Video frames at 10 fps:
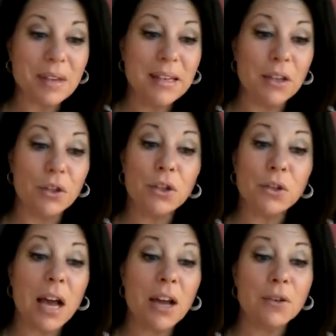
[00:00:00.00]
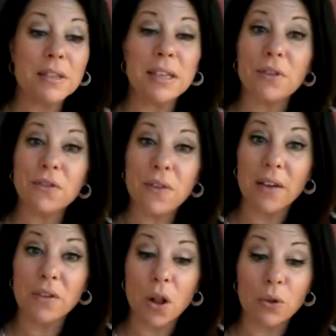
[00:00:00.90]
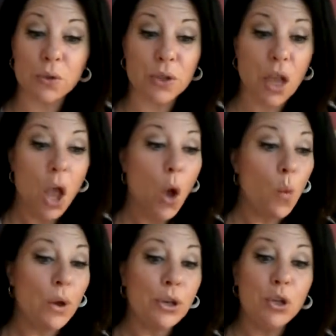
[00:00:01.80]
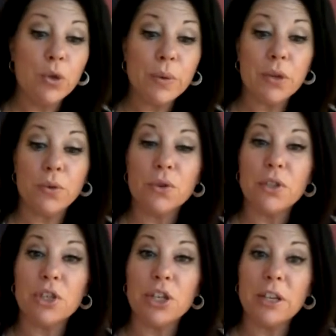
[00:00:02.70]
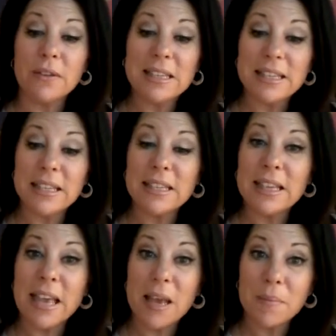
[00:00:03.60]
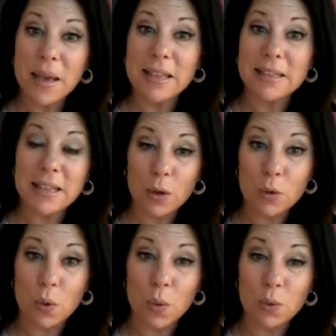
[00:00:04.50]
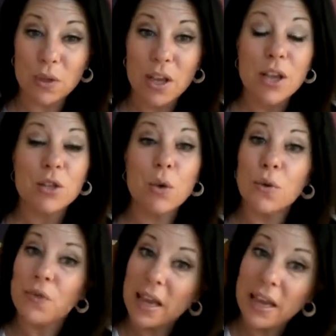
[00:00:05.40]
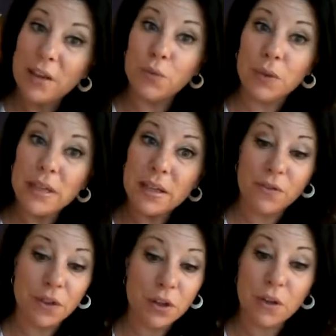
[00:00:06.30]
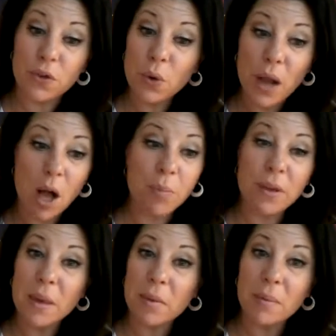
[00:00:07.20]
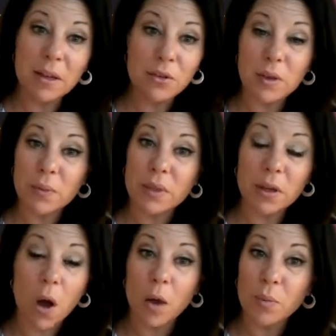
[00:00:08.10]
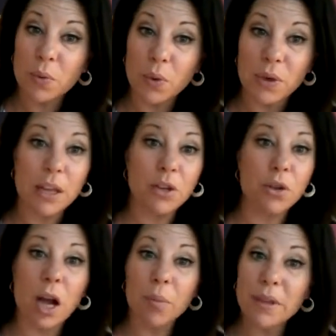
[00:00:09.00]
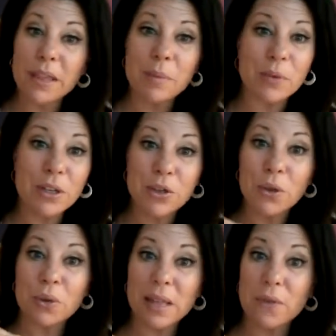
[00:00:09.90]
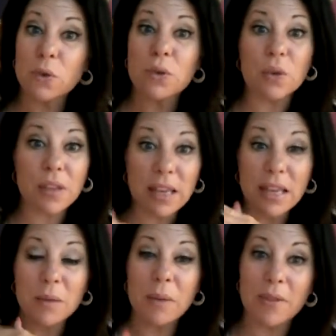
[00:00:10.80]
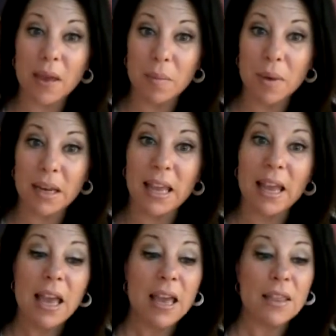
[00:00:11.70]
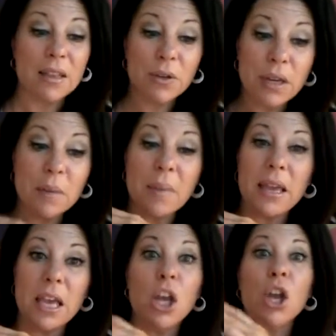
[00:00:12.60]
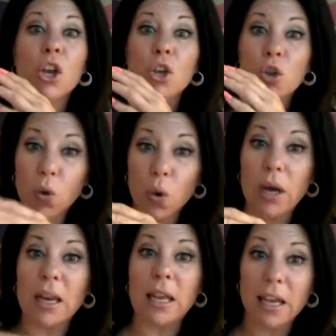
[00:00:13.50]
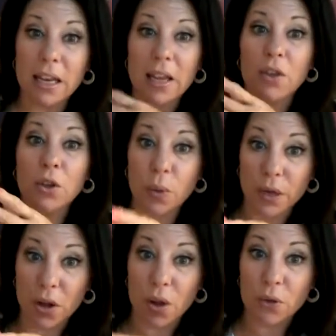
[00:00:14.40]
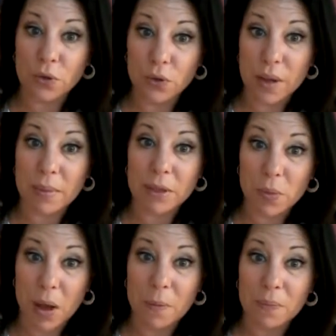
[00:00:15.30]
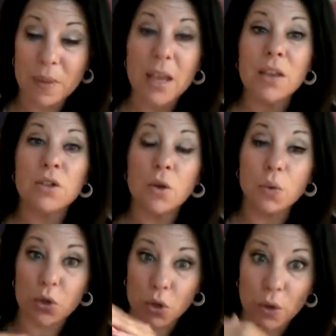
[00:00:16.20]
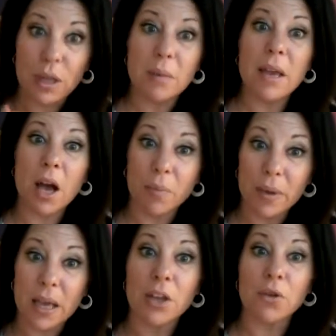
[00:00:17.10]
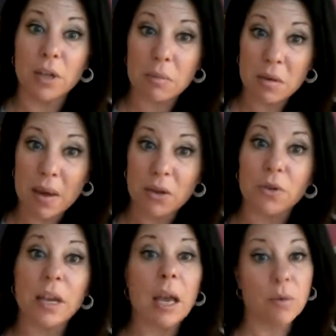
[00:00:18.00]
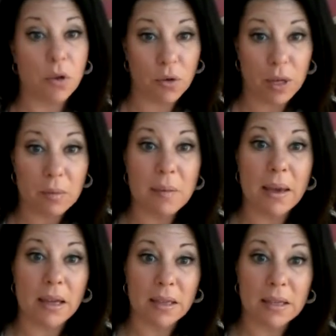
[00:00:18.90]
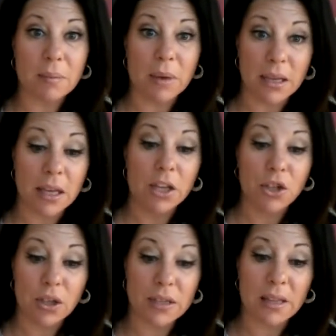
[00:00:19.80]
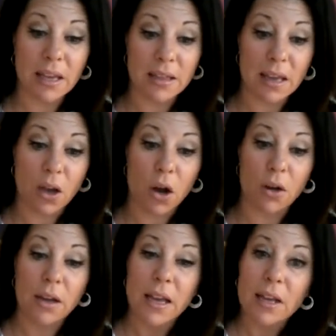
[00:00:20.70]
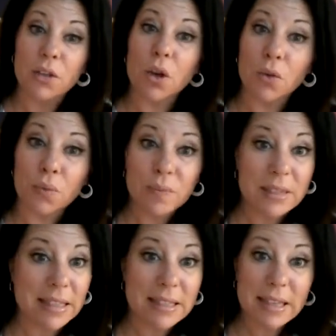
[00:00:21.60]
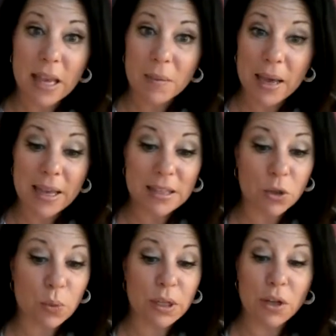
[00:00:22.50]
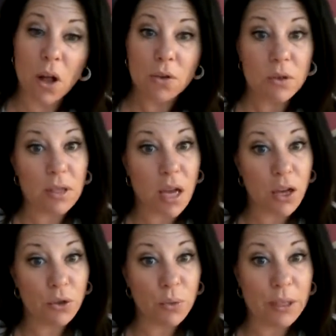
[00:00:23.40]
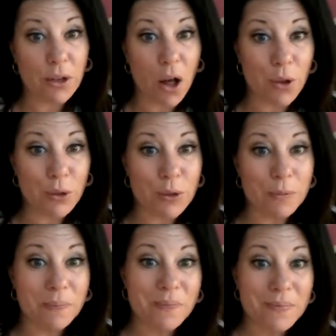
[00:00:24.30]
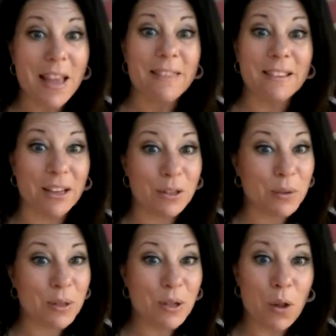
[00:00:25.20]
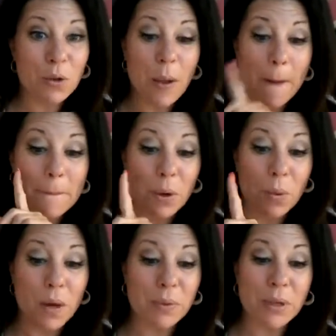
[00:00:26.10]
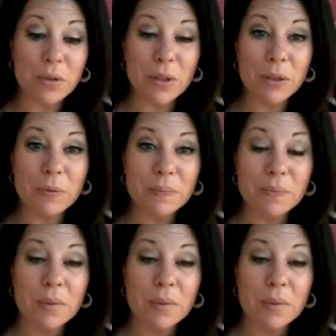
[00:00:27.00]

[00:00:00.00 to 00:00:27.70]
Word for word: Now you're going to earn $175 when new recruits achieve six campaign sales goals. So if they re if they if you're helping them and mentoring with the onboard and you're helping them reach those levels so that they can make that money, they're going to make it. You're going to get the $20 for them as well. So you're going to be helping and you're going to be mentoring. I mean, you're going to be making some money just like they are. So six campaigns of $20 is $120. $120 per one recruit.